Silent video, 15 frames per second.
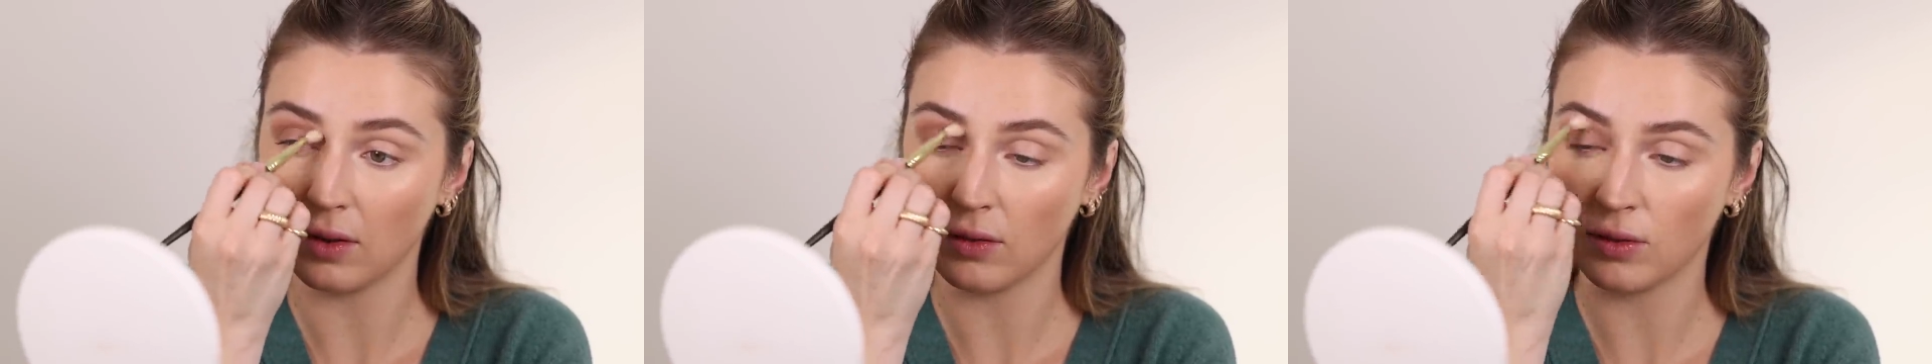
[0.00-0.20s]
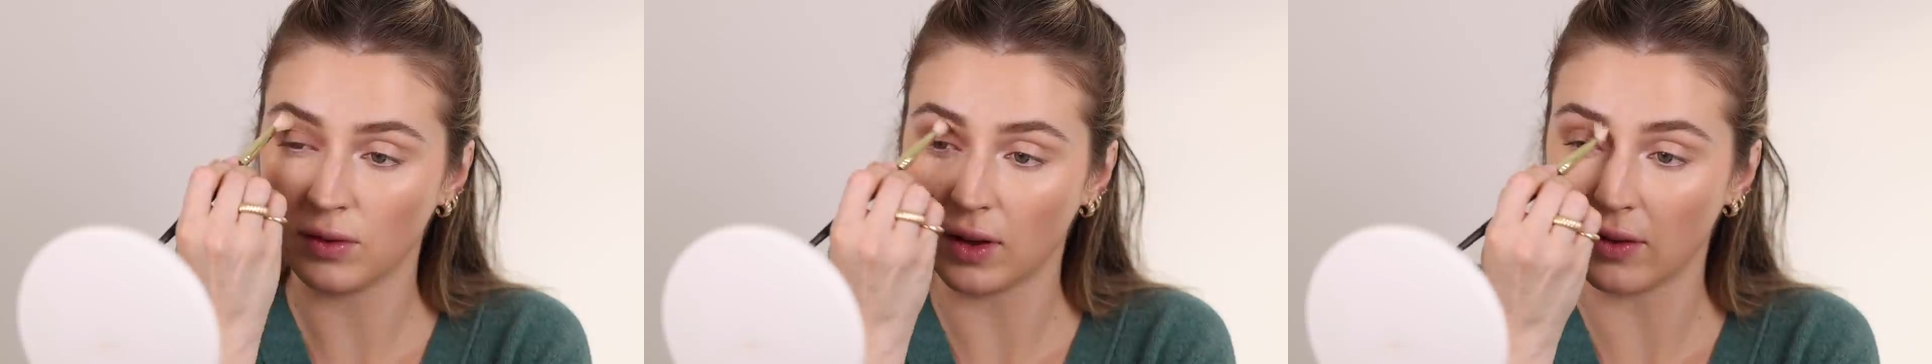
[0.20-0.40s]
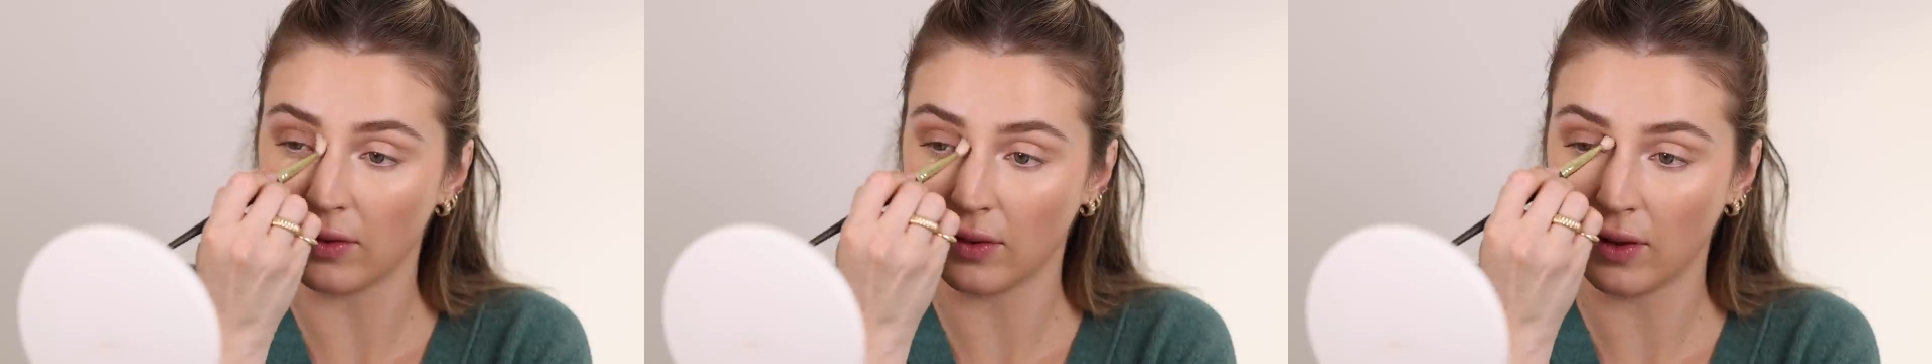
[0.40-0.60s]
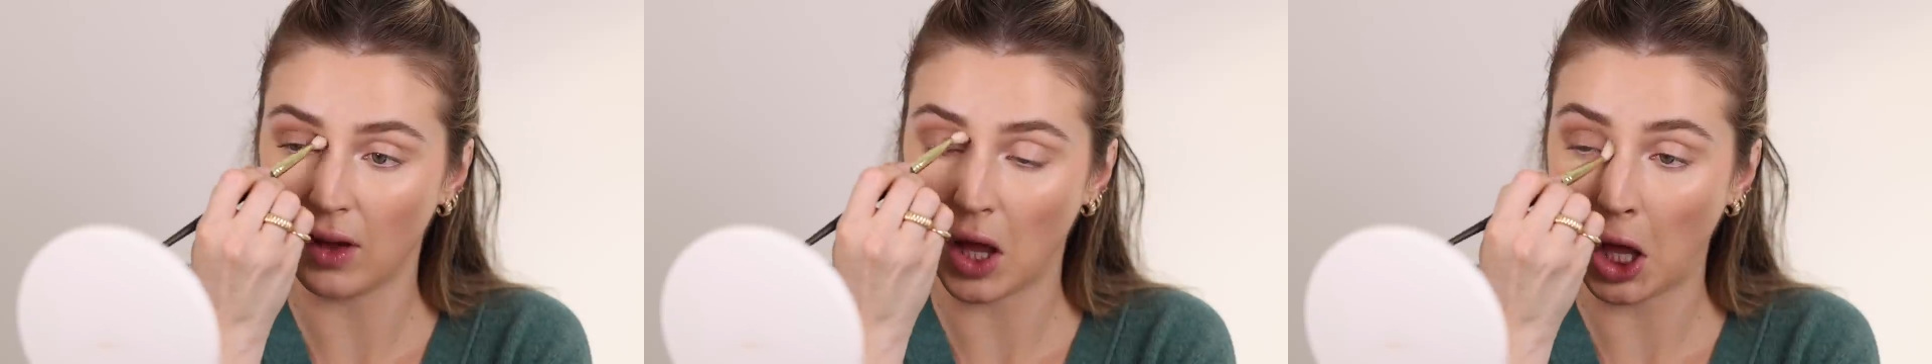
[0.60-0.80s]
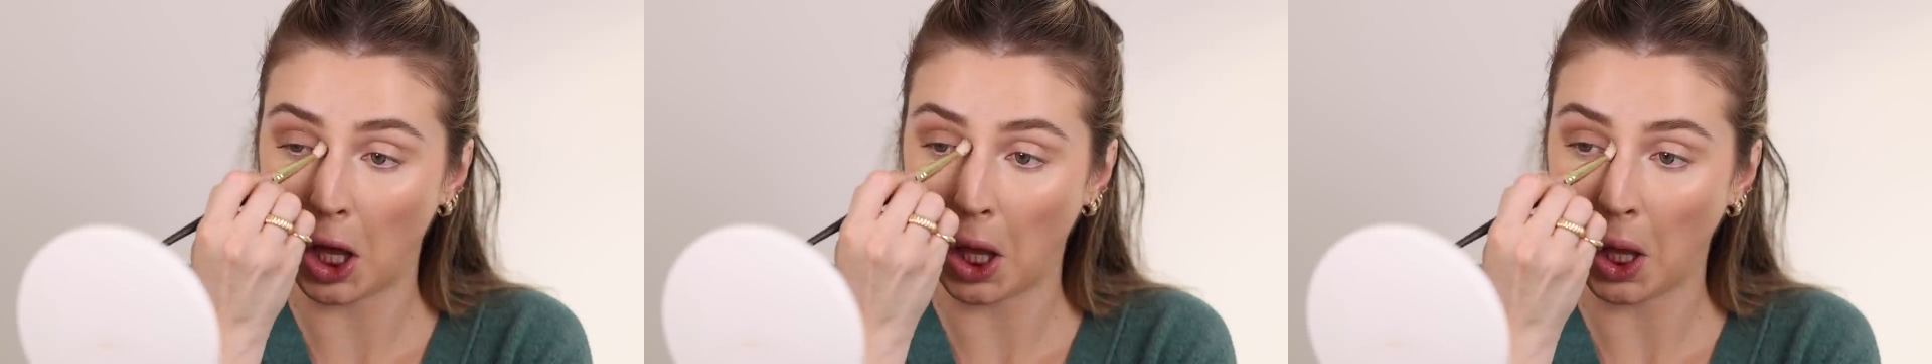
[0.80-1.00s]
fluff
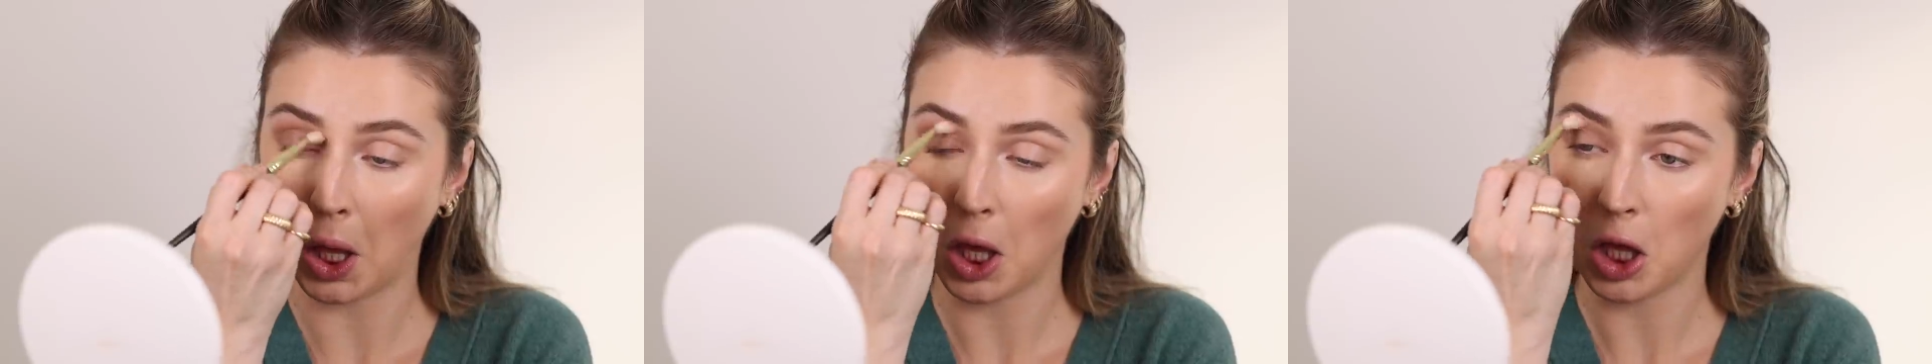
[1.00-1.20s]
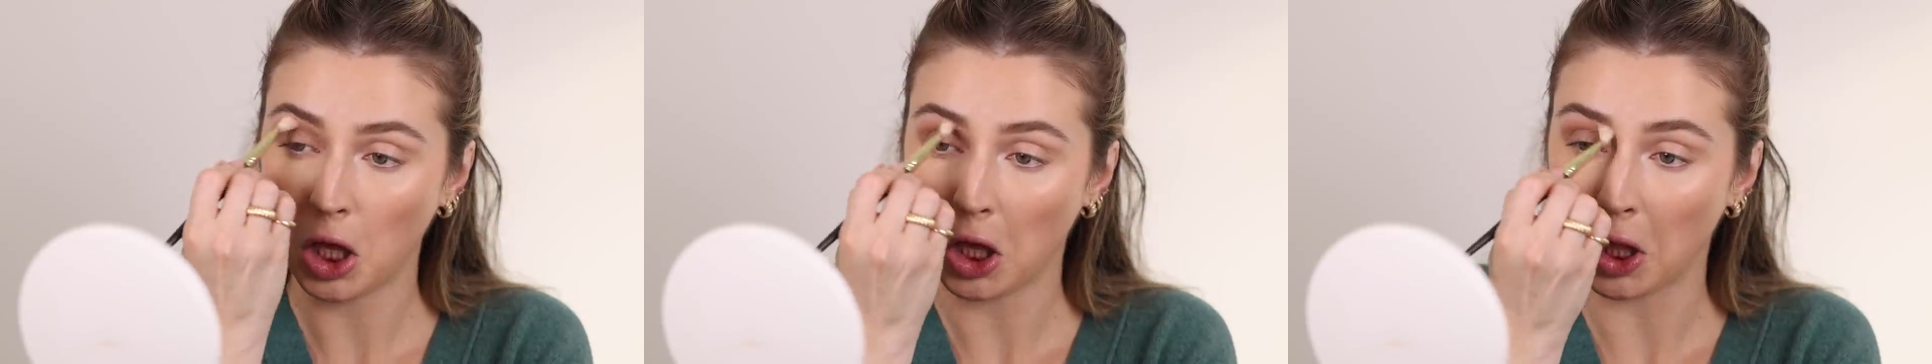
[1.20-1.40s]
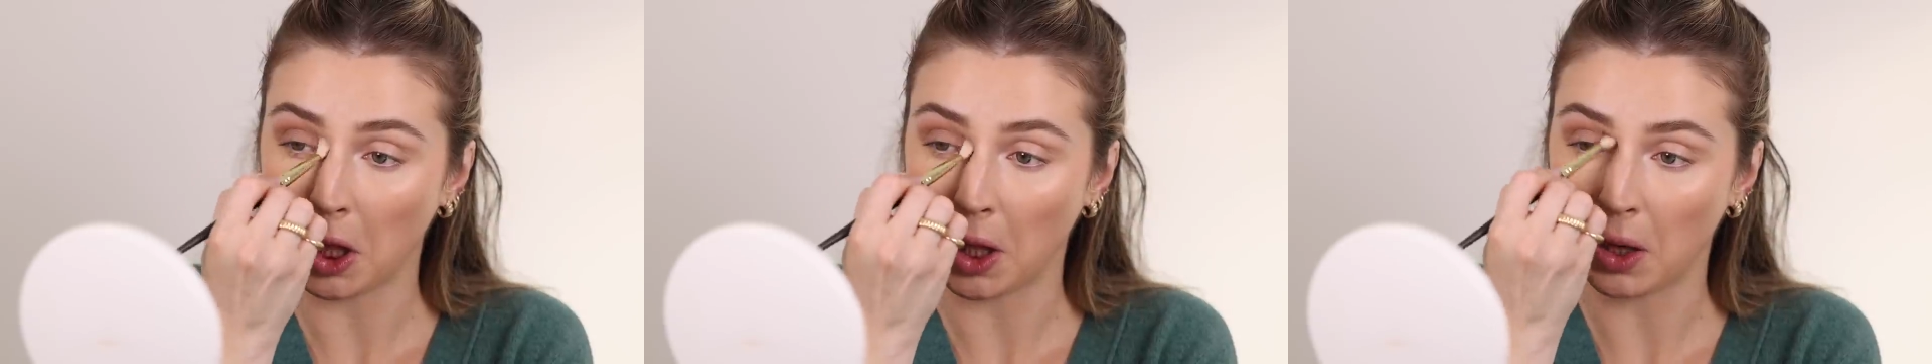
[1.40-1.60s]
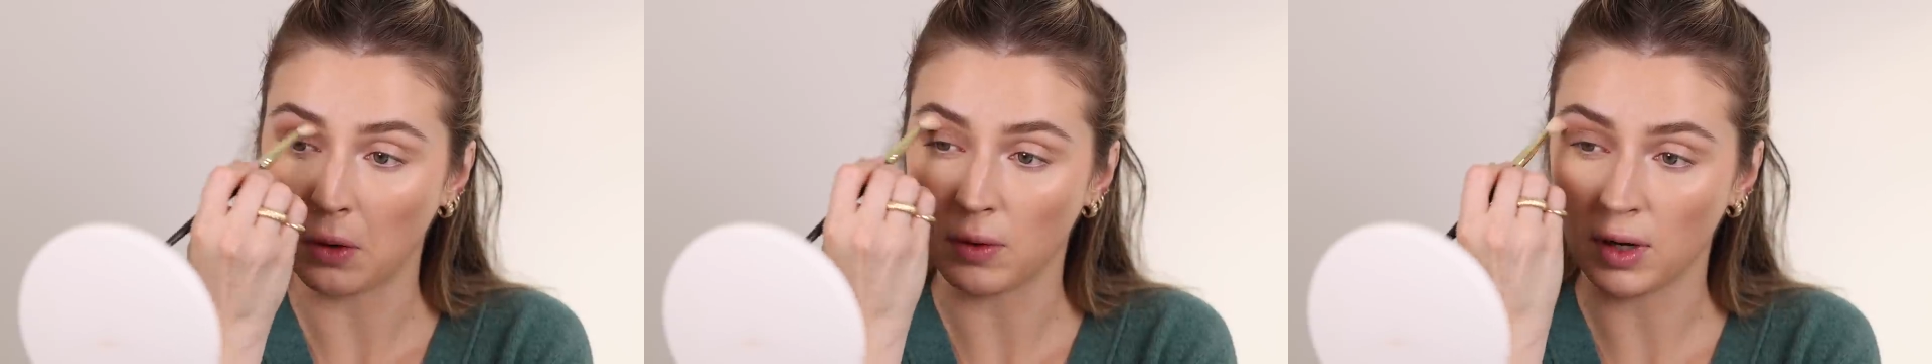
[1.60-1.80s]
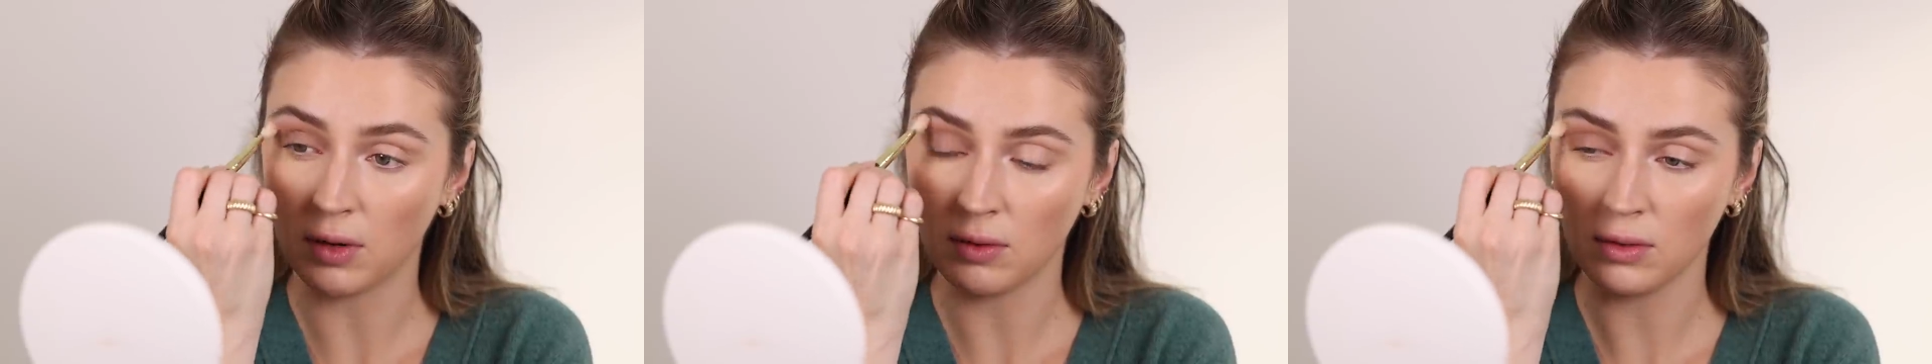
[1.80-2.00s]
that
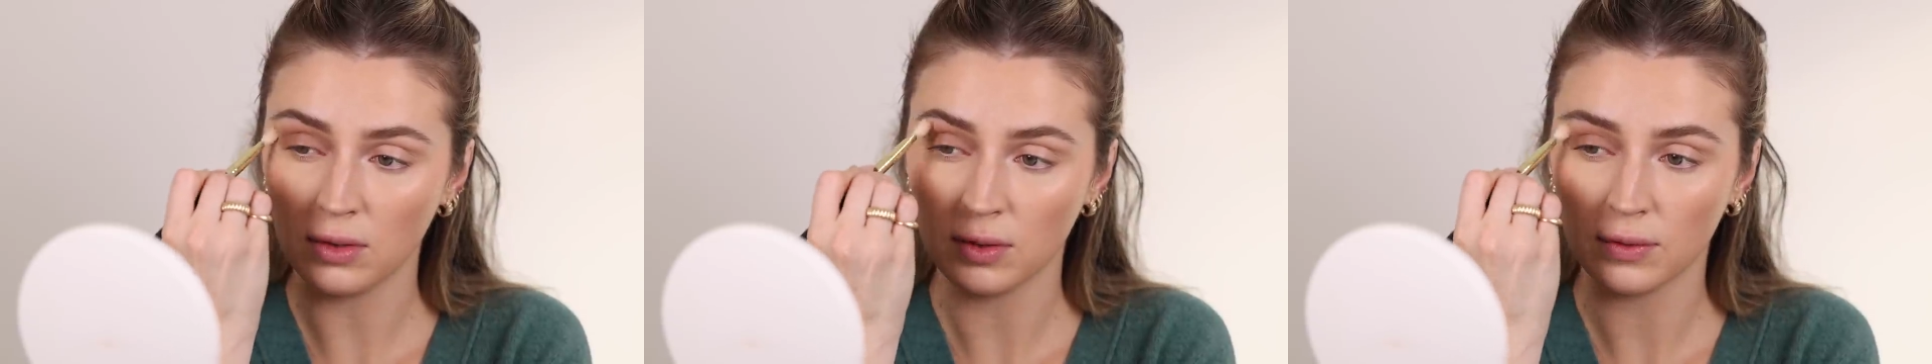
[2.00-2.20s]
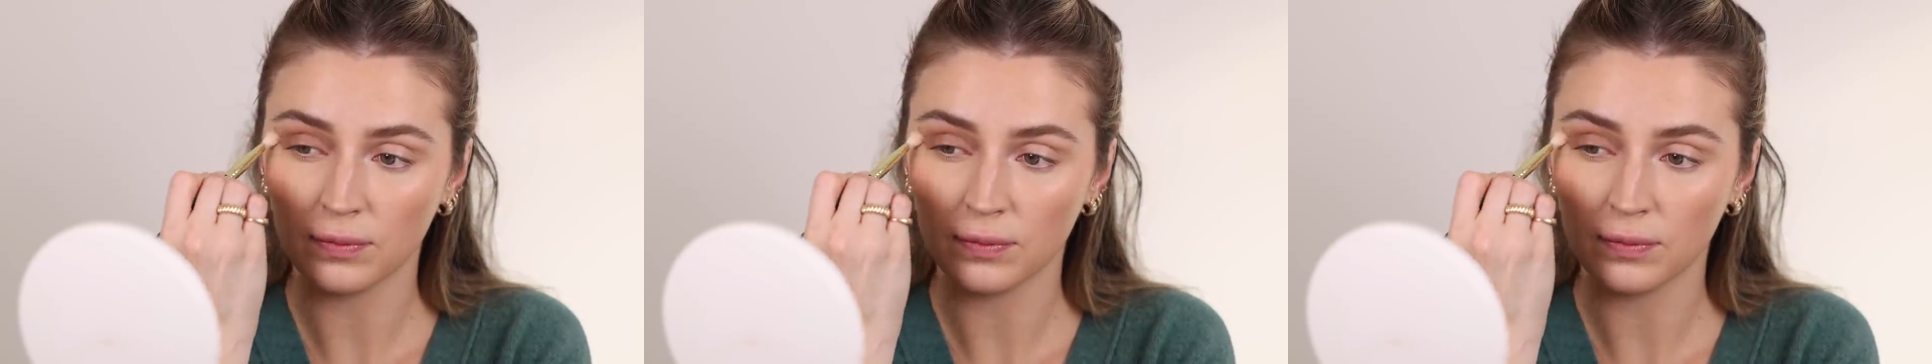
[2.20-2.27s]
around.